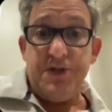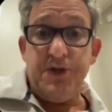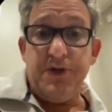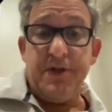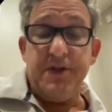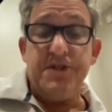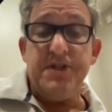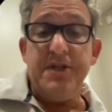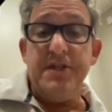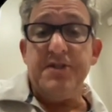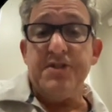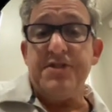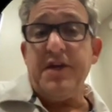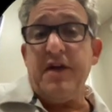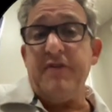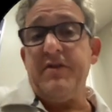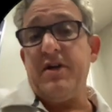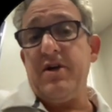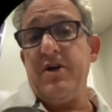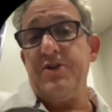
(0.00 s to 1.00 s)
You can see the
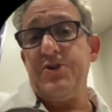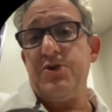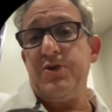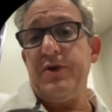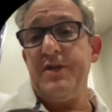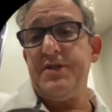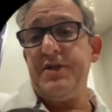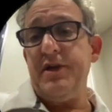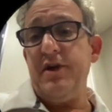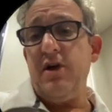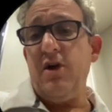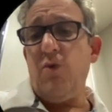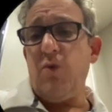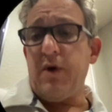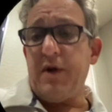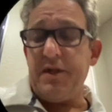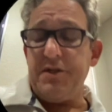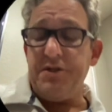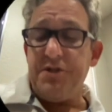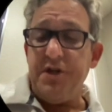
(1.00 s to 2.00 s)
7 countries here. We're
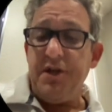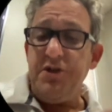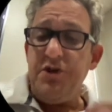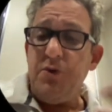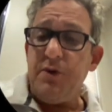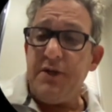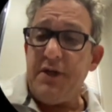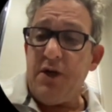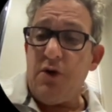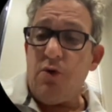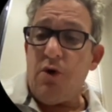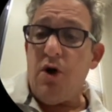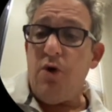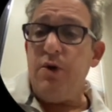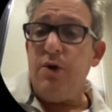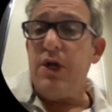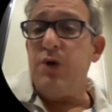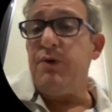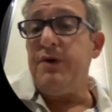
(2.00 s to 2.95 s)
continually growing.